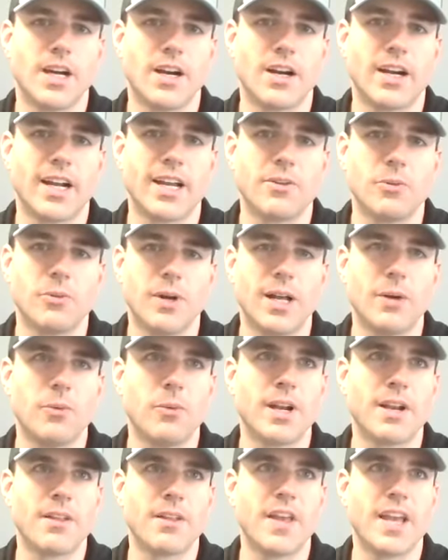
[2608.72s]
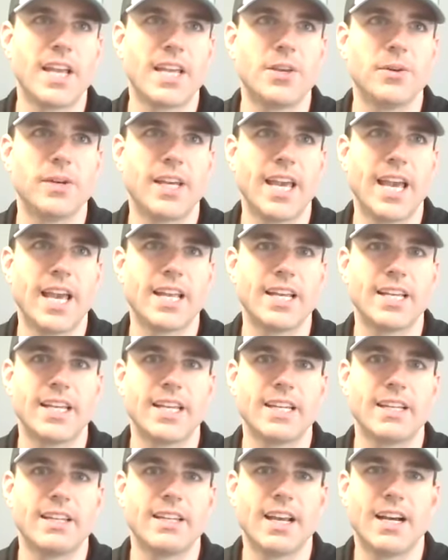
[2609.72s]
All right. Well, I want to thank you again.
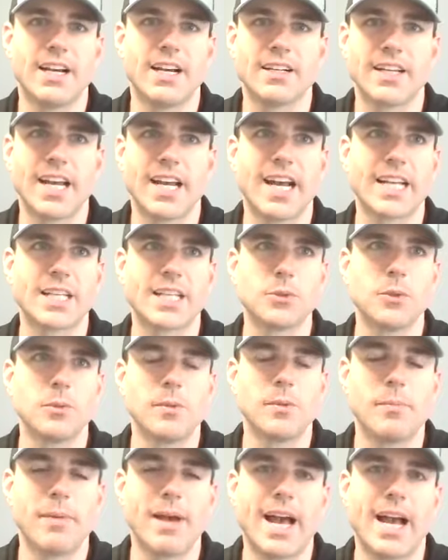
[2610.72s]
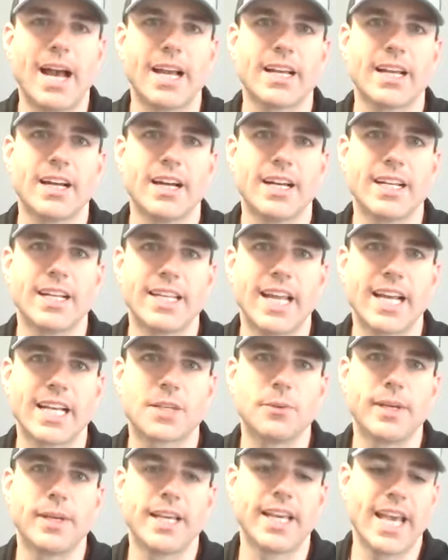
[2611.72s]
And guys, we'll be back next
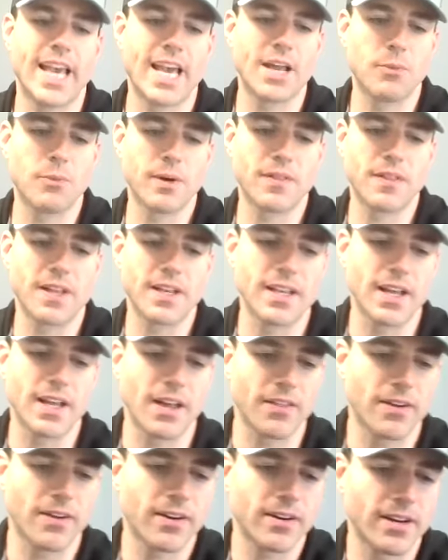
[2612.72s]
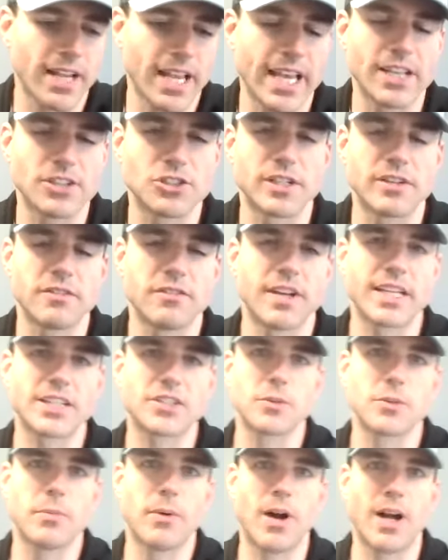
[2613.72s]
week again with another Agent
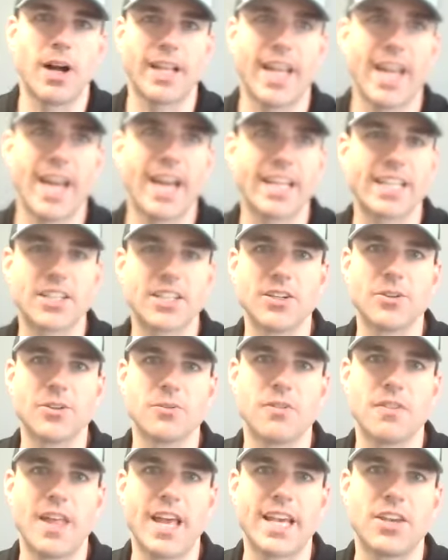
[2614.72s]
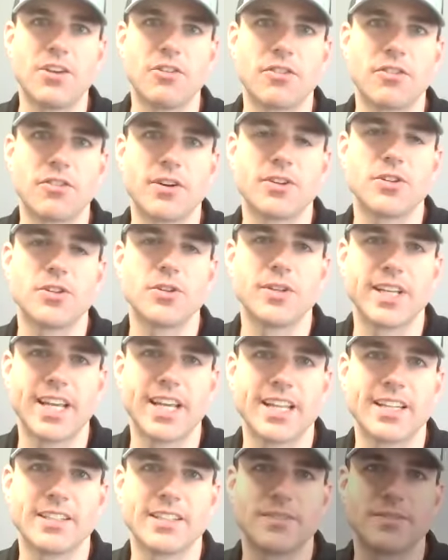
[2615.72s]
Investor podcast. So thank you for tuning
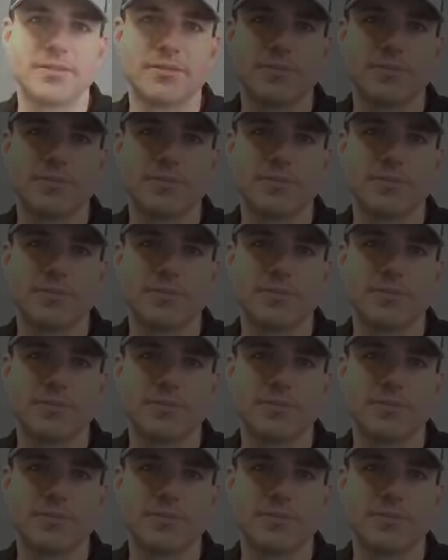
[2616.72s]
in.